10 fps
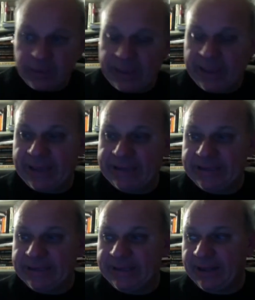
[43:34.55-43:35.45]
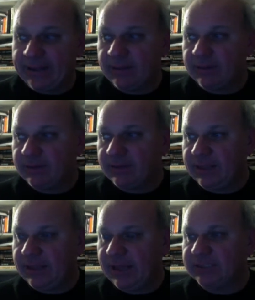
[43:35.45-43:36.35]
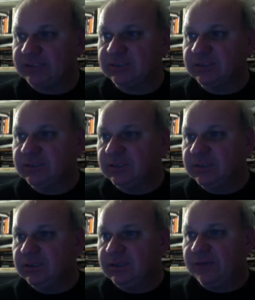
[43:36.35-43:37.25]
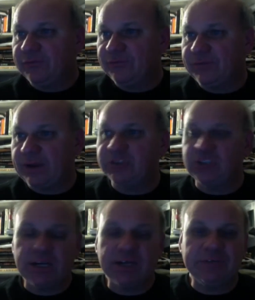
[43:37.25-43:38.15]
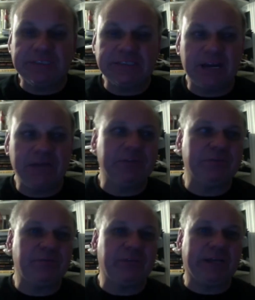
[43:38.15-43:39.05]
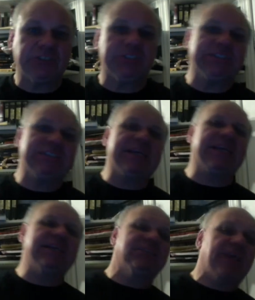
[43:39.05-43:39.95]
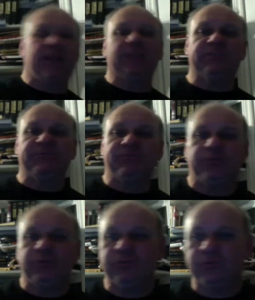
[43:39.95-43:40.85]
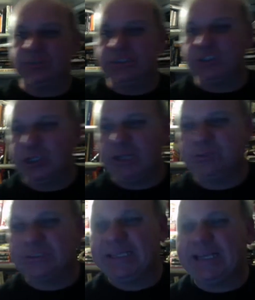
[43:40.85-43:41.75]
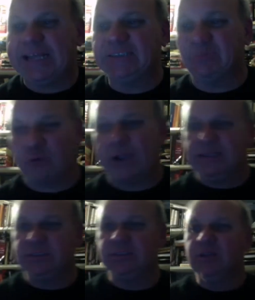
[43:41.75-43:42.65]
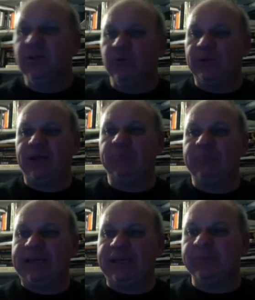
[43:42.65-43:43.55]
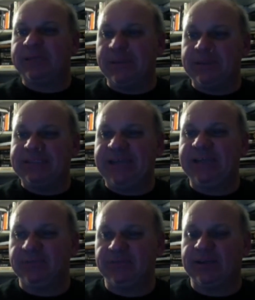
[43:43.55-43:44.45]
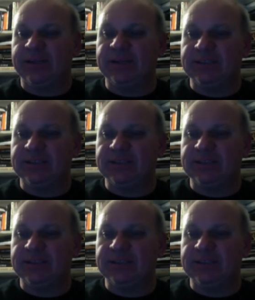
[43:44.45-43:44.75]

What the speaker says: And he has a fair chunk of his kind of inflection. His singing style is infused within James as he gets them right without being imitative, and